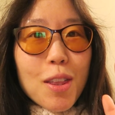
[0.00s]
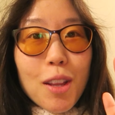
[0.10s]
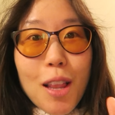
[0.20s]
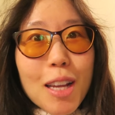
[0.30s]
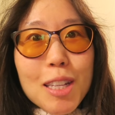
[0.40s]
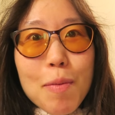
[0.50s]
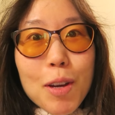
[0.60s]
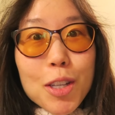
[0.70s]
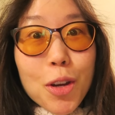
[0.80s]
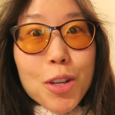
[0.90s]
The last time
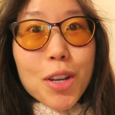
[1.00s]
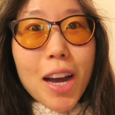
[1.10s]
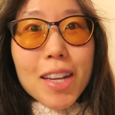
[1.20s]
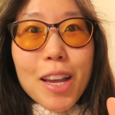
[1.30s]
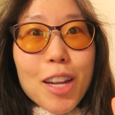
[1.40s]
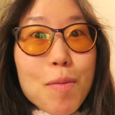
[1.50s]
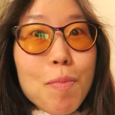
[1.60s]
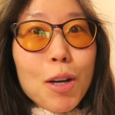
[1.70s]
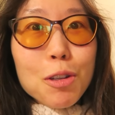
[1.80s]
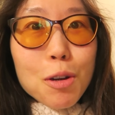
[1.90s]
I showed you guys any
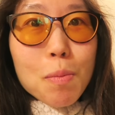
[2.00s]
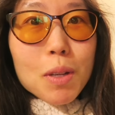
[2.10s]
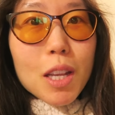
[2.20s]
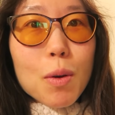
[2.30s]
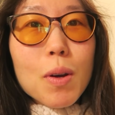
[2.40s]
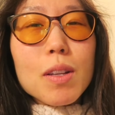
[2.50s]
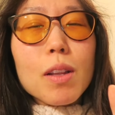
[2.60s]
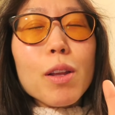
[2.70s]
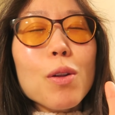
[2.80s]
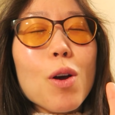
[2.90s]
mushrooms, it was a
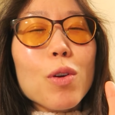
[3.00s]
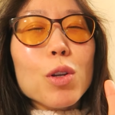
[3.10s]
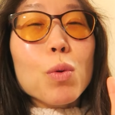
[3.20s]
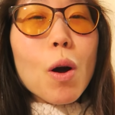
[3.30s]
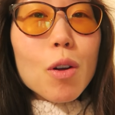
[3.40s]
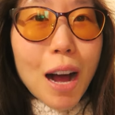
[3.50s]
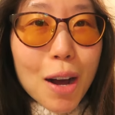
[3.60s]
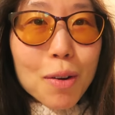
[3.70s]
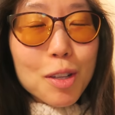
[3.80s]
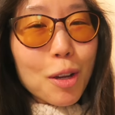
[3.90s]
little over 12
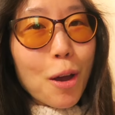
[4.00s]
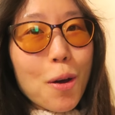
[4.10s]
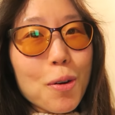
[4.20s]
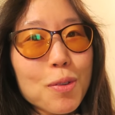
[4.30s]
hours ago.